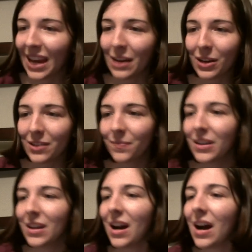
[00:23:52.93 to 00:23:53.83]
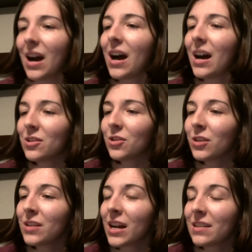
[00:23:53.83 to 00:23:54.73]
Anyways,
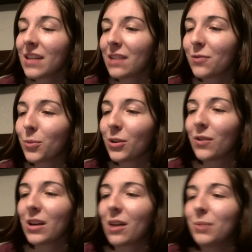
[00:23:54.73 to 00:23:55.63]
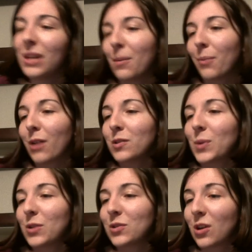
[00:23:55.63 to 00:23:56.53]
during Diana's Hatful Boyfriend LP, a part was
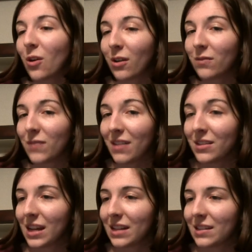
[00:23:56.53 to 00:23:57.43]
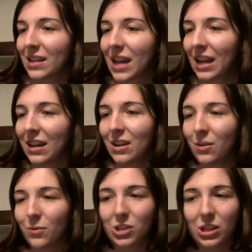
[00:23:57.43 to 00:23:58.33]
posted on Valentine's Day,
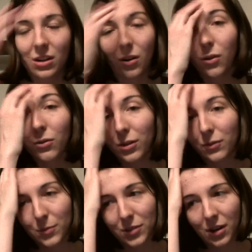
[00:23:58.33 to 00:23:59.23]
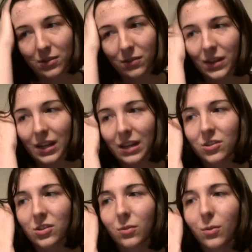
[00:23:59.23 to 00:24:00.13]
which she did a whole route from start to
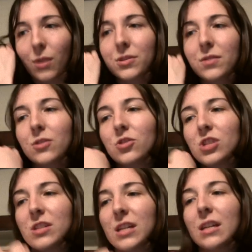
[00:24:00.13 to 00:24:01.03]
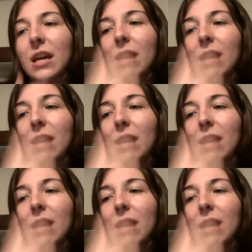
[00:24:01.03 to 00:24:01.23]
finish. What was the route she did,